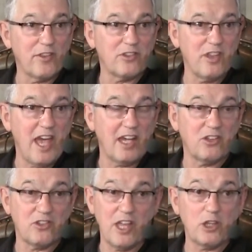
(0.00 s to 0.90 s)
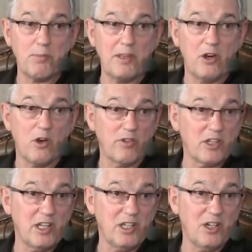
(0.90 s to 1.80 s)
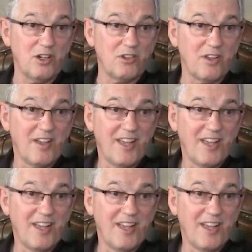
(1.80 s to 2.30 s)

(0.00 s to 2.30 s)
Snag. Snag's been there over 10 years.